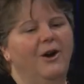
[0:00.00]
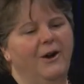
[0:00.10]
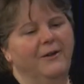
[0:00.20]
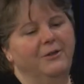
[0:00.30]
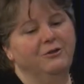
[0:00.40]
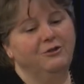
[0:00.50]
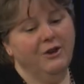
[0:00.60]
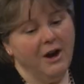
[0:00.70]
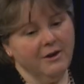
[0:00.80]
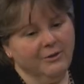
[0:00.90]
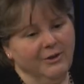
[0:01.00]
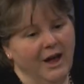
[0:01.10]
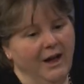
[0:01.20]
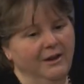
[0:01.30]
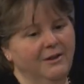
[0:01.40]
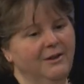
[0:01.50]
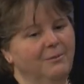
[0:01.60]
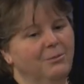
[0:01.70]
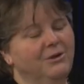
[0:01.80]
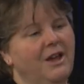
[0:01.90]
On the shark side,
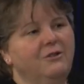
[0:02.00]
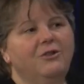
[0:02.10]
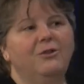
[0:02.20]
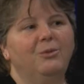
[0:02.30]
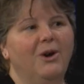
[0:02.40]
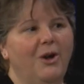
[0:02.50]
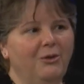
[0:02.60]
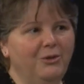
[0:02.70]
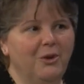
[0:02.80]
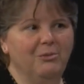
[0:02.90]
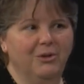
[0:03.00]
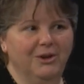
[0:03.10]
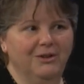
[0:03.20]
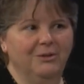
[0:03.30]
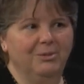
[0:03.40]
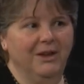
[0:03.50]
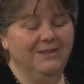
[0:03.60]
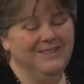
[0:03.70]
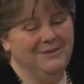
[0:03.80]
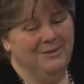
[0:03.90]
protections were also put into
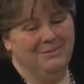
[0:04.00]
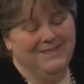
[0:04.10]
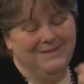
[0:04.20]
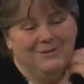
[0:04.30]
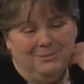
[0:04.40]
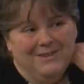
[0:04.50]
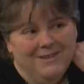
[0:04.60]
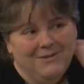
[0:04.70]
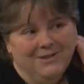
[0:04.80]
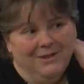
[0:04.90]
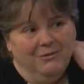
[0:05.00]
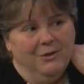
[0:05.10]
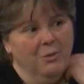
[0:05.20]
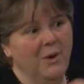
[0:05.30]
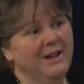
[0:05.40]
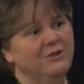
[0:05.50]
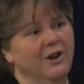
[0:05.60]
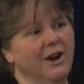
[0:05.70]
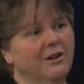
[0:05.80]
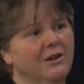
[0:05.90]
place in specifically for the white
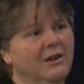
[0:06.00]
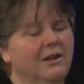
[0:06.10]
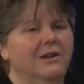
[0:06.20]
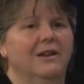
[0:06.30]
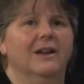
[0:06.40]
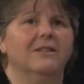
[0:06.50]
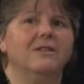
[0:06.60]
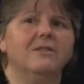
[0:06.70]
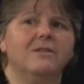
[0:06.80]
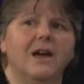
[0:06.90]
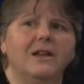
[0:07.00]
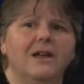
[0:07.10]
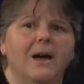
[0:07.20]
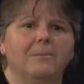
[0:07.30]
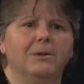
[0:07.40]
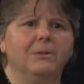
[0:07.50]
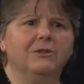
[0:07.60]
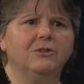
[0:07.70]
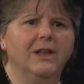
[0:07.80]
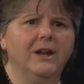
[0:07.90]
shark. And I think that happened
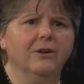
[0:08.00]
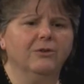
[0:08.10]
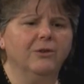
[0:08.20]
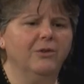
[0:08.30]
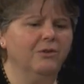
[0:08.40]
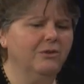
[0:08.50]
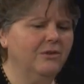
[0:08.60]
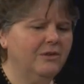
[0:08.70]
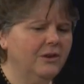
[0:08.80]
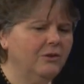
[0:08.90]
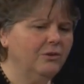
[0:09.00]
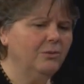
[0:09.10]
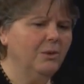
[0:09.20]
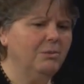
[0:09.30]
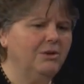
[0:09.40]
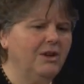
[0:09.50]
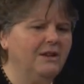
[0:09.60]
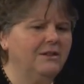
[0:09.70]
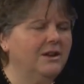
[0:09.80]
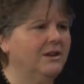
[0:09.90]
much later. So the seals were
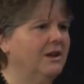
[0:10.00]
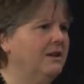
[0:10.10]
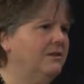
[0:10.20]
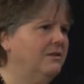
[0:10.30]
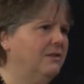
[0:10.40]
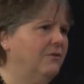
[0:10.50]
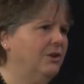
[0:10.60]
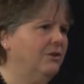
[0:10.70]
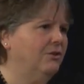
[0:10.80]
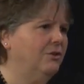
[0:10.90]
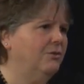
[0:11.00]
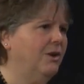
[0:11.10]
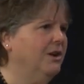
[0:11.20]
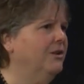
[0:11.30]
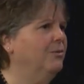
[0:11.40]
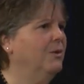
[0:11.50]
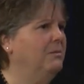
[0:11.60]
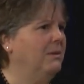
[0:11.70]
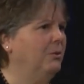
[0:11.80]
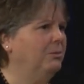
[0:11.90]
protected in 1972 under the
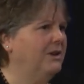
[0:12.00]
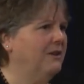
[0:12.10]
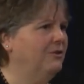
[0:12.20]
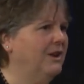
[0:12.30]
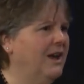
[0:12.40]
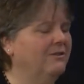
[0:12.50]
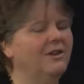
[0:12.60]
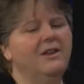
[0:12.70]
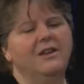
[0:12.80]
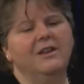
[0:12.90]
Marine Mammal Protection Act.